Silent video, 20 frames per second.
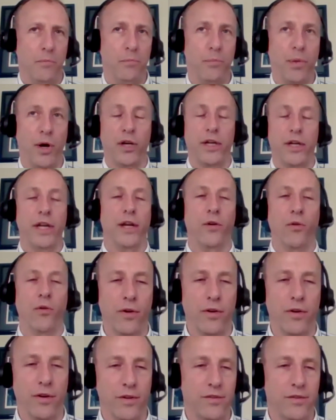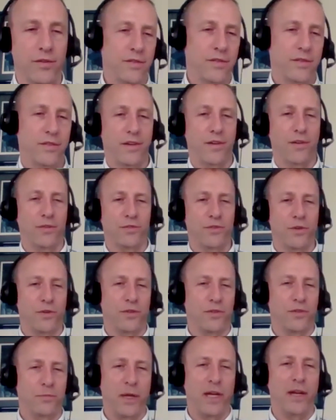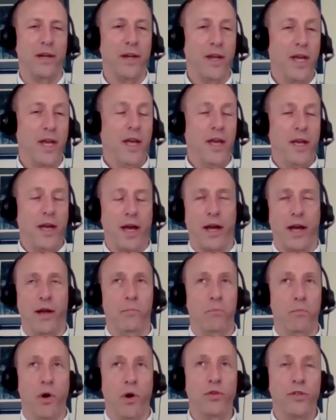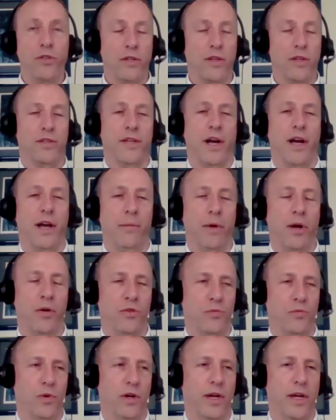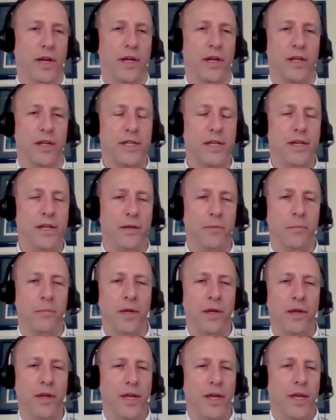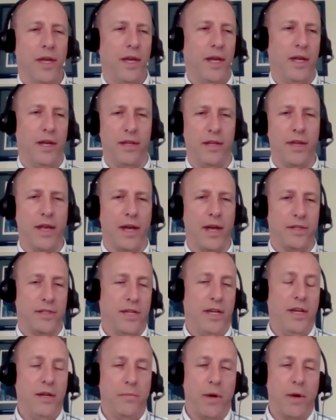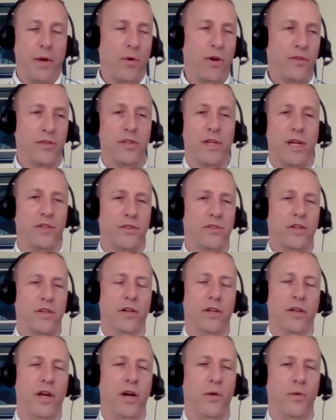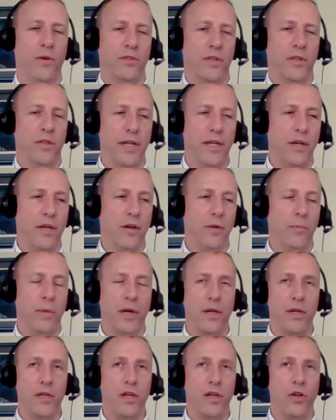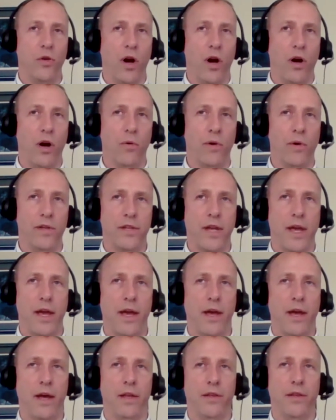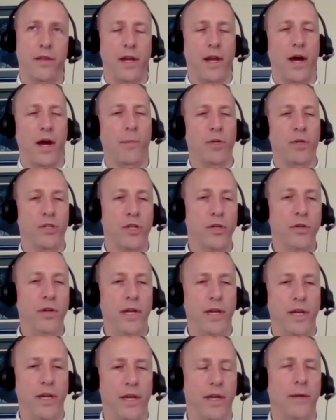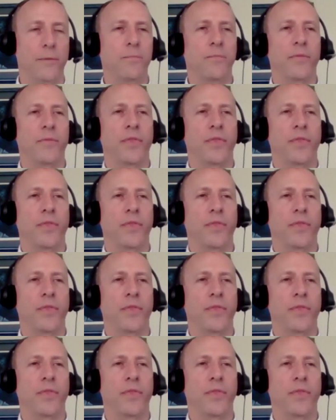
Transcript: barking orders, you know, so mm-hmm. to speak. I, most of the time I was working in a team, and yeah. in that team, I wasn't necessarily always the leader, but you always had the opportunity